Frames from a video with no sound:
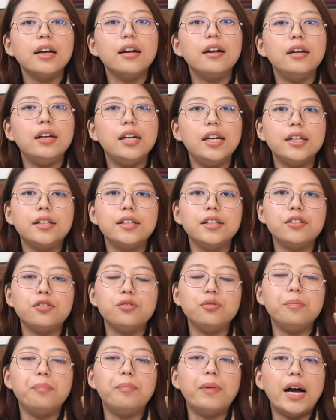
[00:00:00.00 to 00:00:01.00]
related
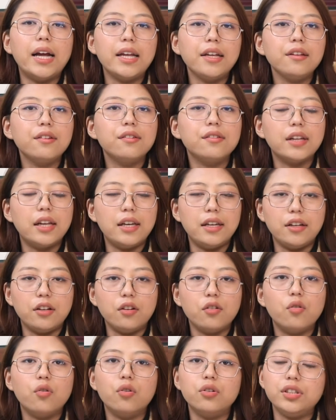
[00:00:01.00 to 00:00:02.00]
to buying,
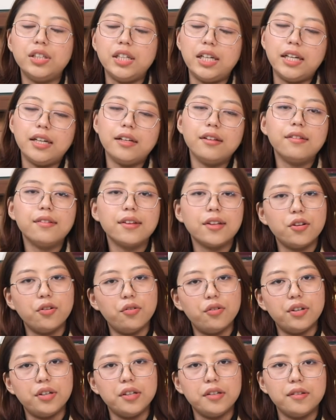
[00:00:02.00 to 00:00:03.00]
selling, or dealing in
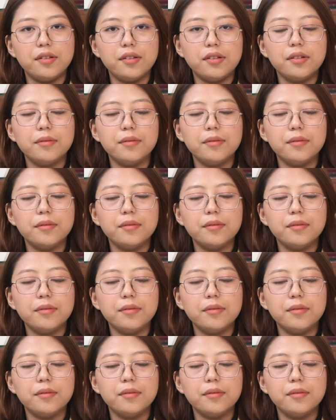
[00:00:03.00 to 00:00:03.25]
securities.